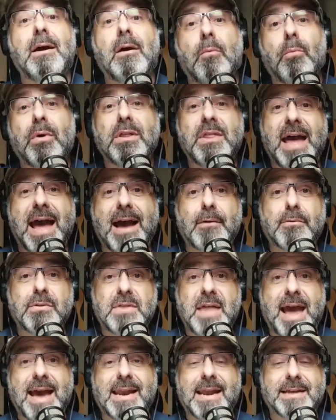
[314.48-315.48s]
Without
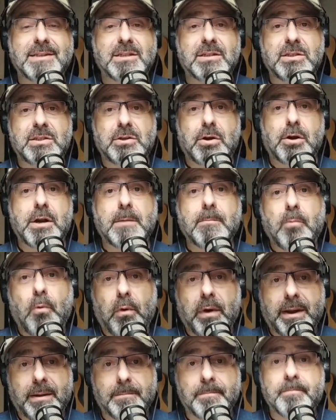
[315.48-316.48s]
that as a starting
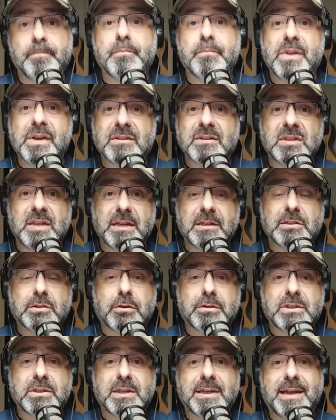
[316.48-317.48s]
point, this thing
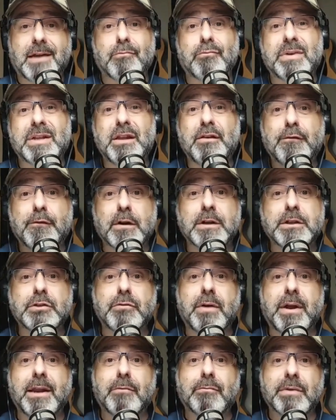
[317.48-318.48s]
starts to get really
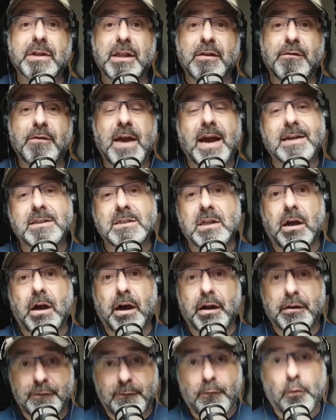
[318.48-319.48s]
frustrating really fast,
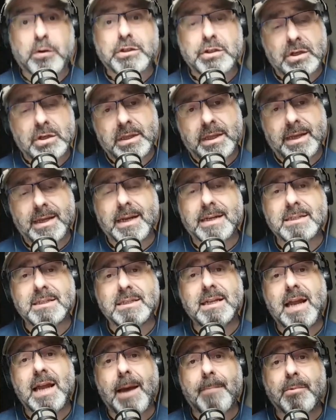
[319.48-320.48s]
unfortunately. And I see
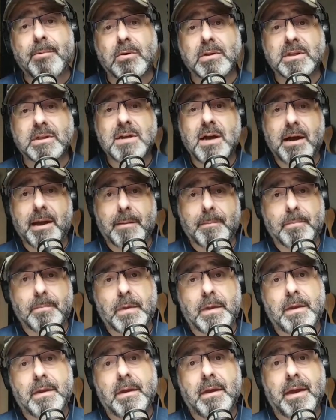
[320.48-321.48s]
it happen all the time.
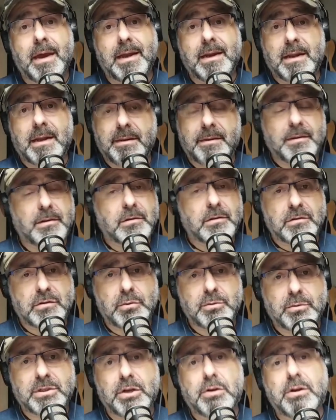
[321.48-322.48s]
And, and to
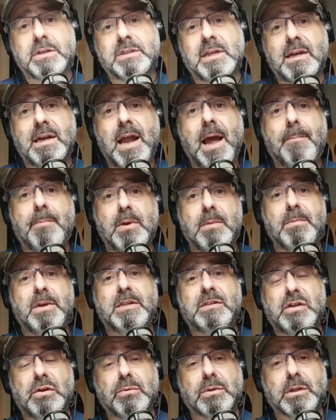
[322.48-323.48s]
a certain extent, it happened to me
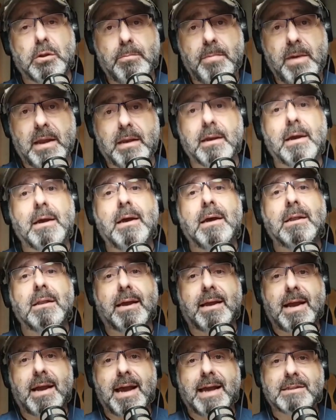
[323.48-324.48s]
too, a little bit.
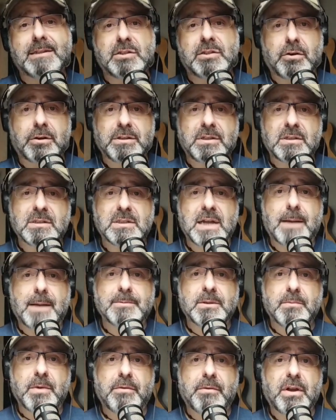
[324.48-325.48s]
Like I had starts and stops
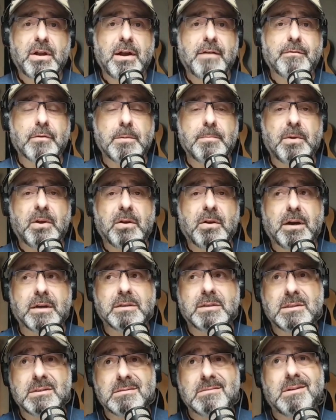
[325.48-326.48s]
in my recovery
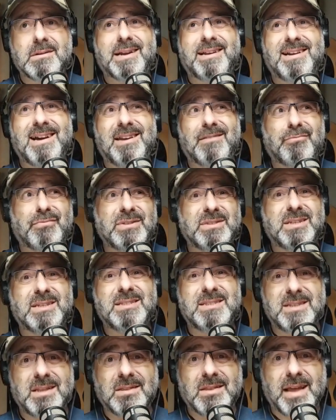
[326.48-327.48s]
because I kind of
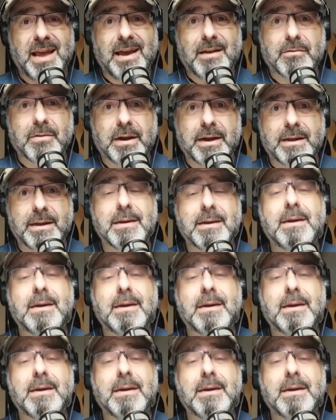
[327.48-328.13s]
resisted that, right?